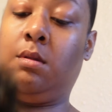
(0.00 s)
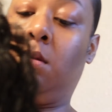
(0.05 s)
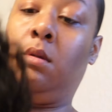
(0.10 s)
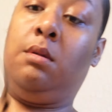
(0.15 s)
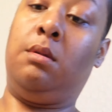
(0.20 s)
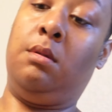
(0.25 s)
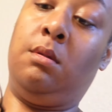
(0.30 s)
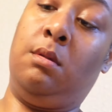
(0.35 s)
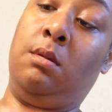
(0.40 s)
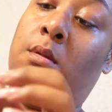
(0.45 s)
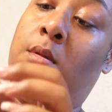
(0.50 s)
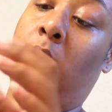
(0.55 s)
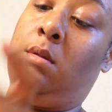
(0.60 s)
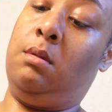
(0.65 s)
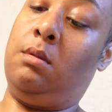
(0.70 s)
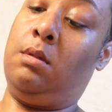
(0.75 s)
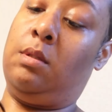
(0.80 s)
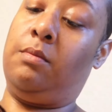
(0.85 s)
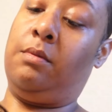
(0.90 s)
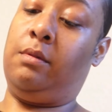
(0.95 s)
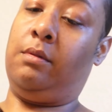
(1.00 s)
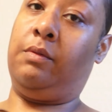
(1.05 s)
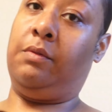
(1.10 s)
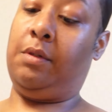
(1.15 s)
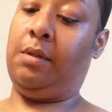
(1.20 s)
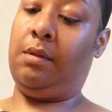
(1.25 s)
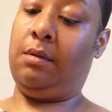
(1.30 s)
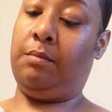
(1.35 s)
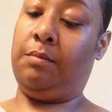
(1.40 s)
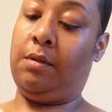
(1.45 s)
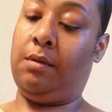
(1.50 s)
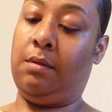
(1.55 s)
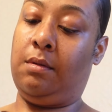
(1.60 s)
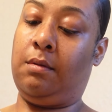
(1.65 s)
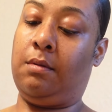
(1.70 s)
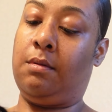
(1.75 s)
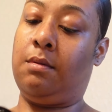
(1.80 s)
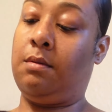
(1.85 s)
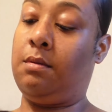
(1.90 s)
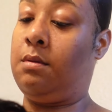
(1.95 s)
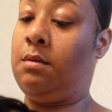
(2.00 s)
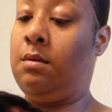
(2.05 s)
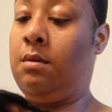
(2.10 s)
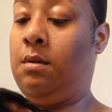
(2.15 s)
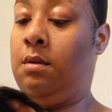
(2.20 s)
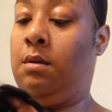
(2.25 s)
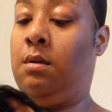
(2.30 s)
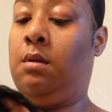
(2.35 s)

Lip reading: [no speech]